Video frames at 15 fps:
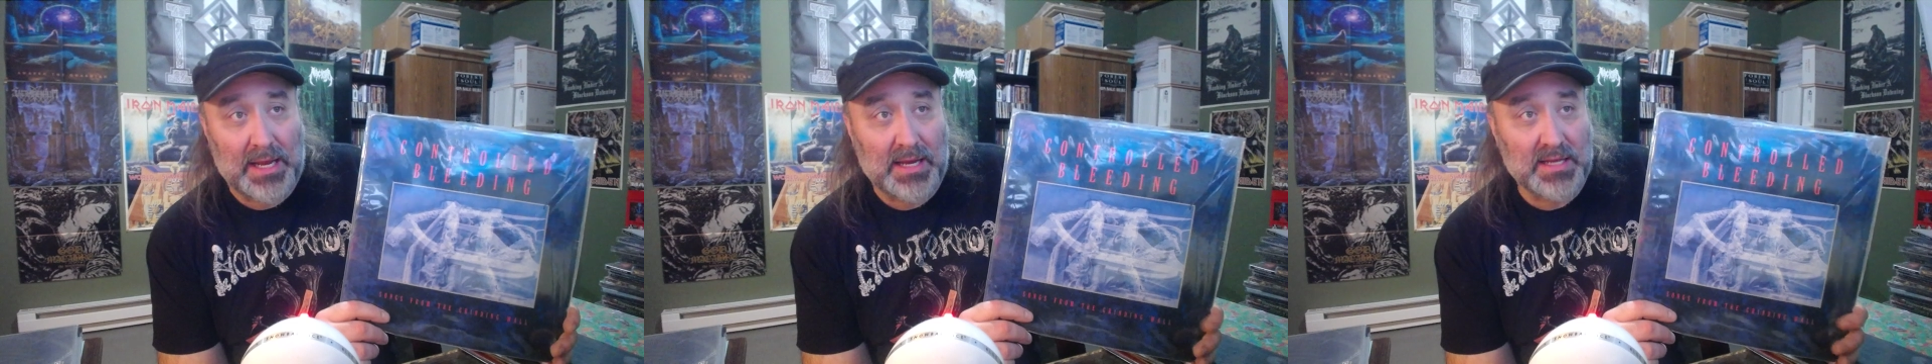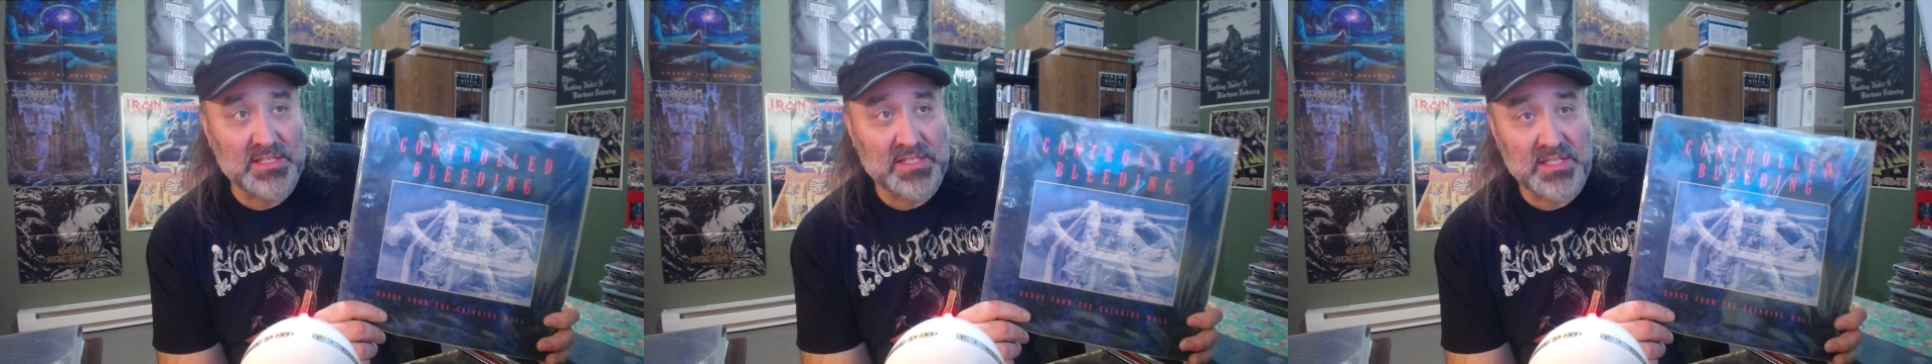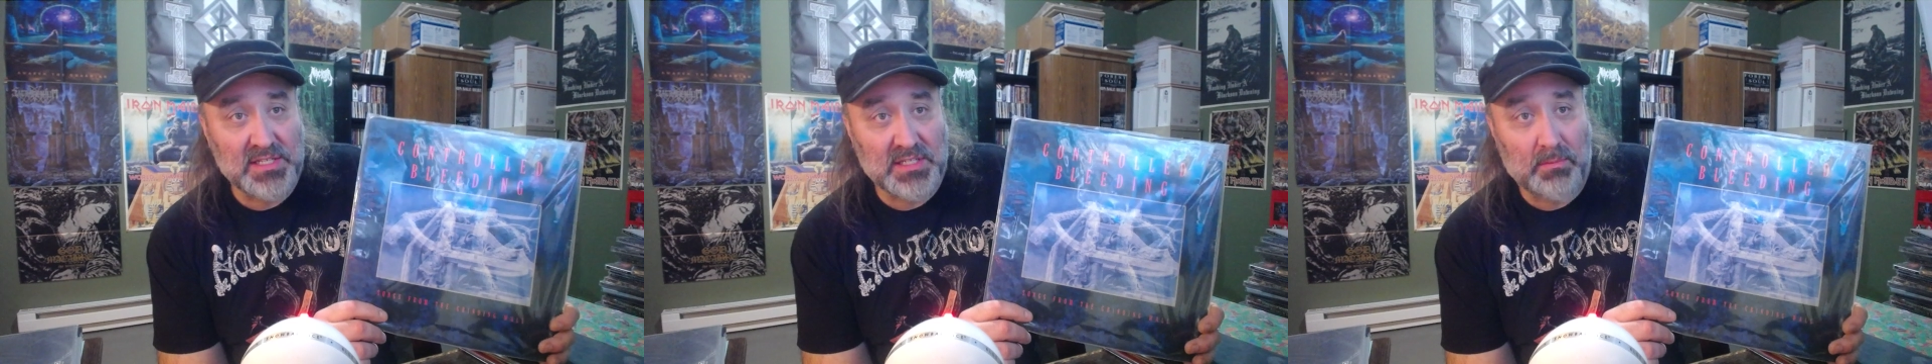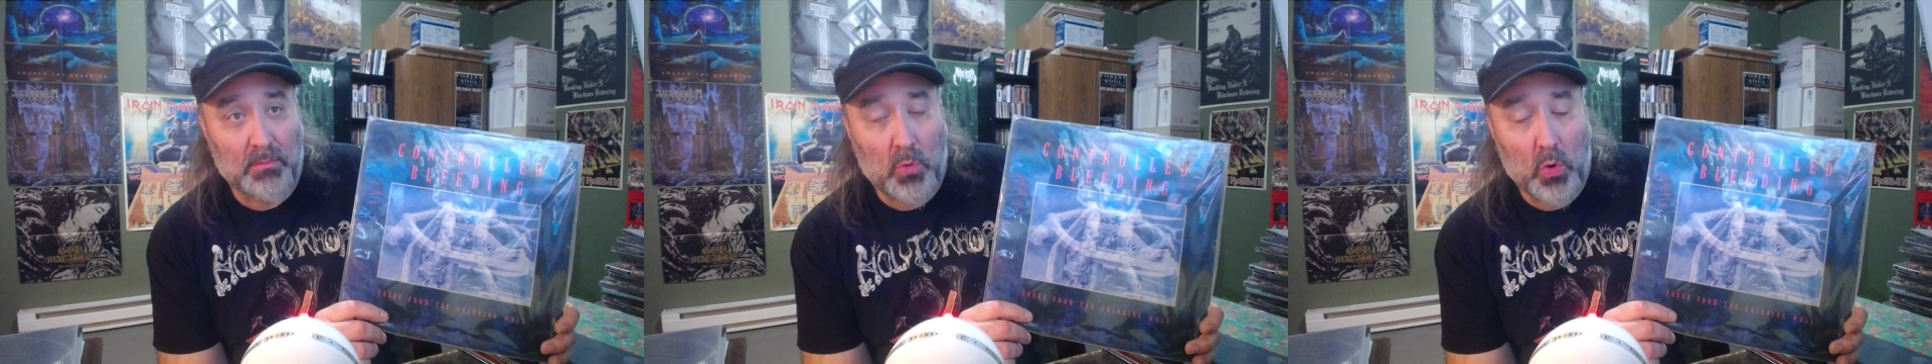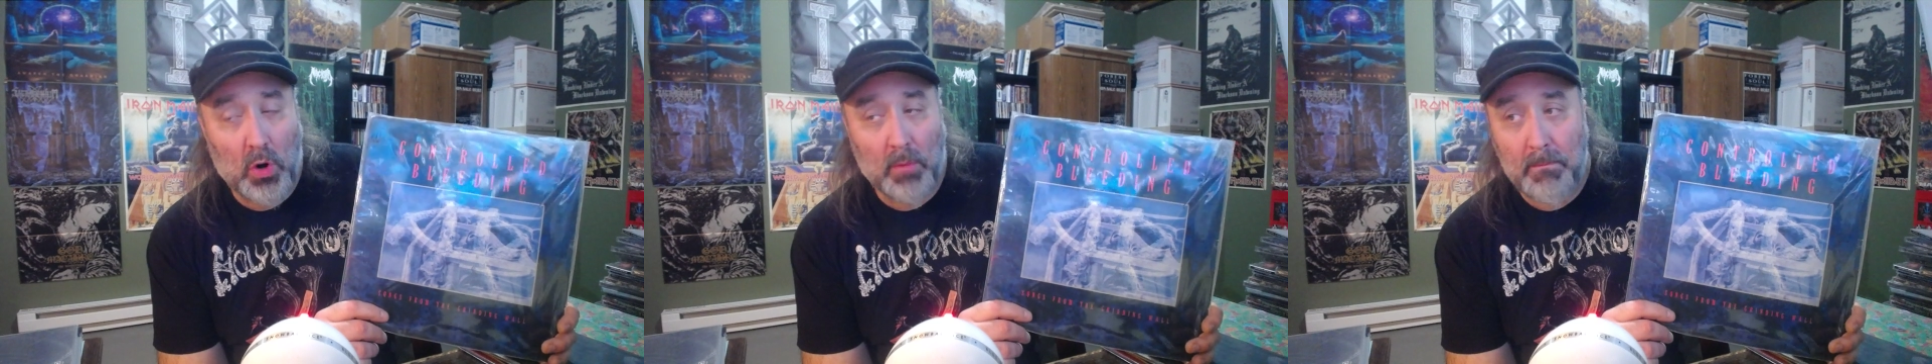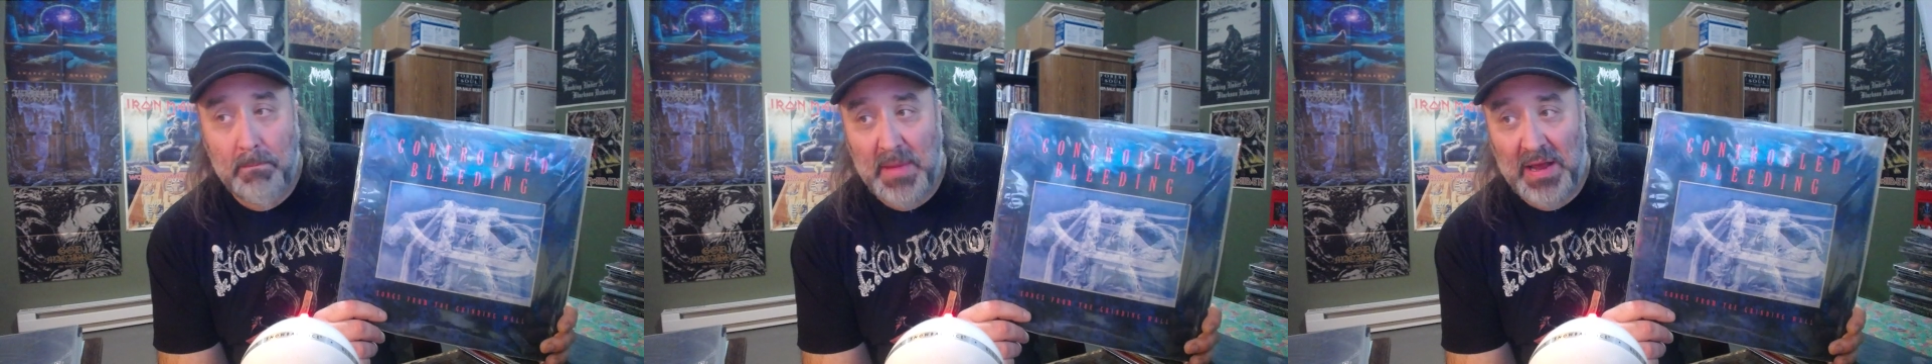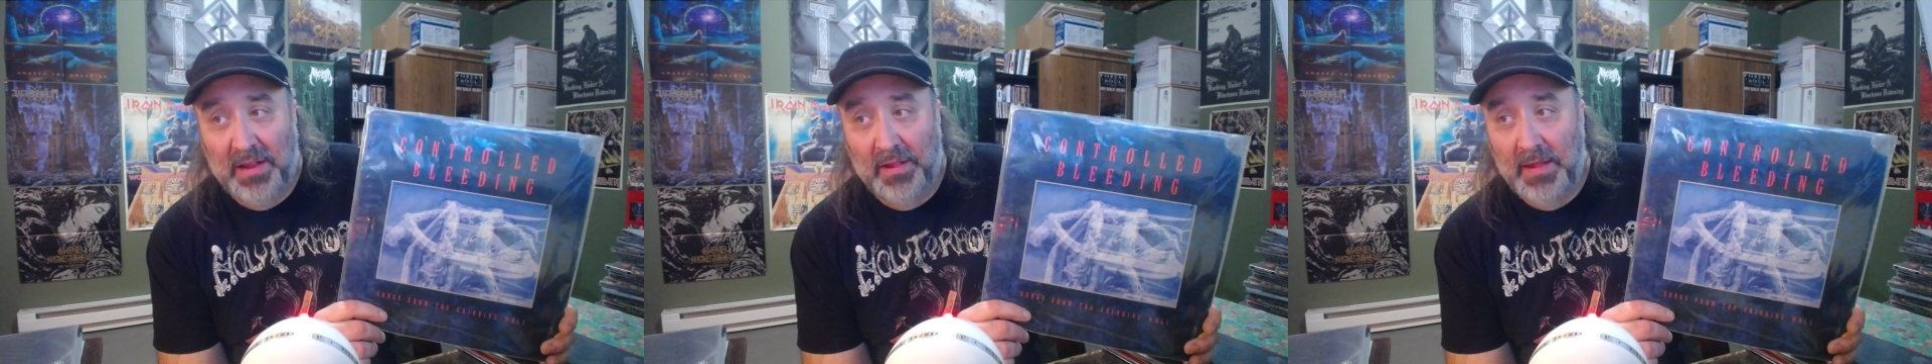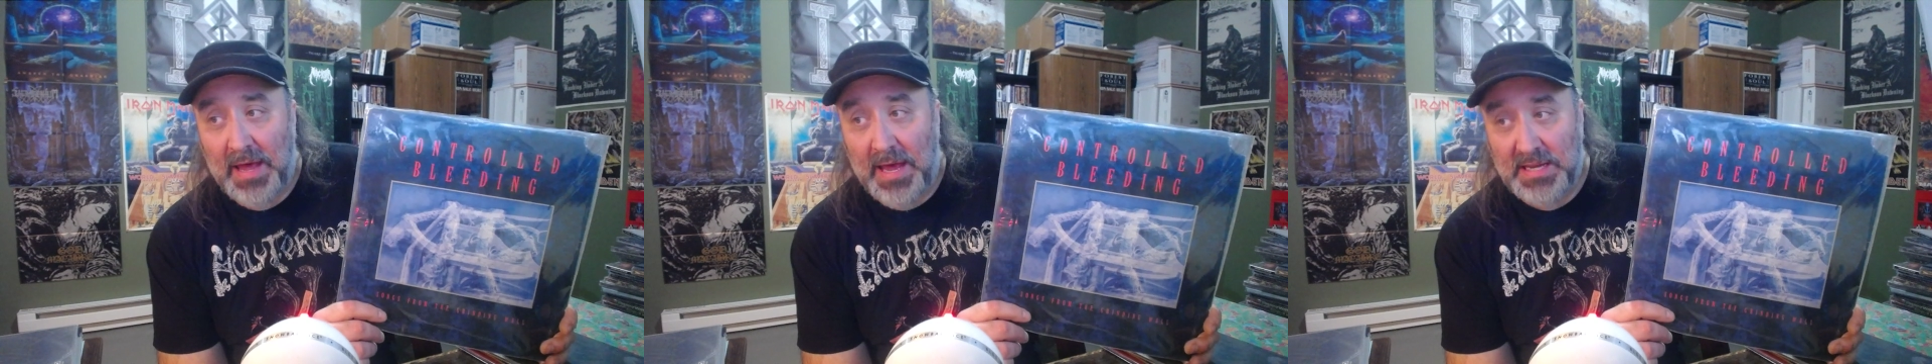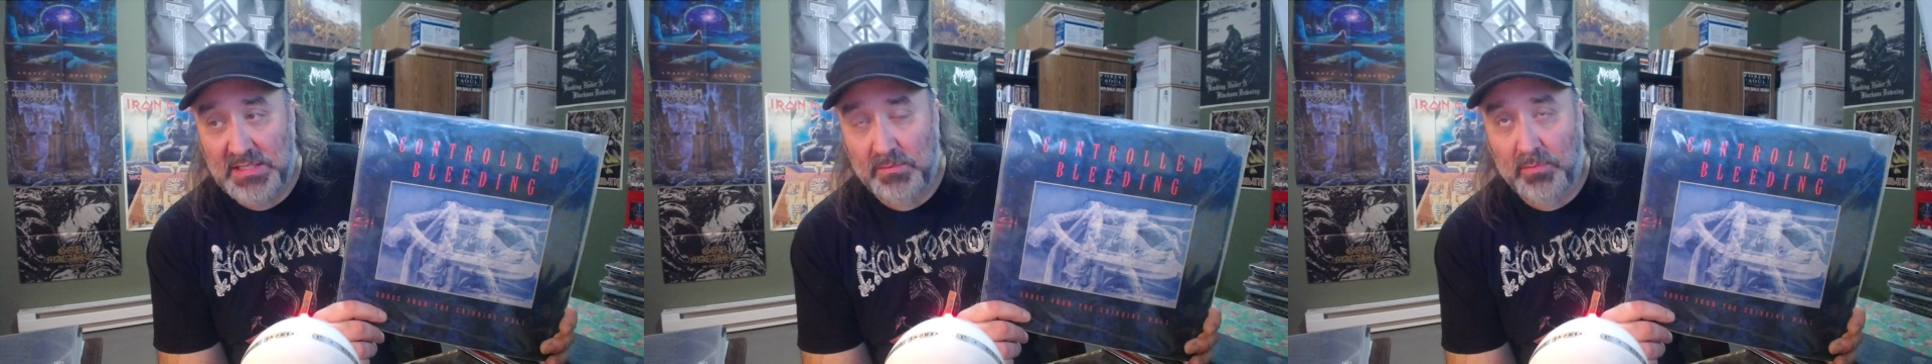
It's just a more metalized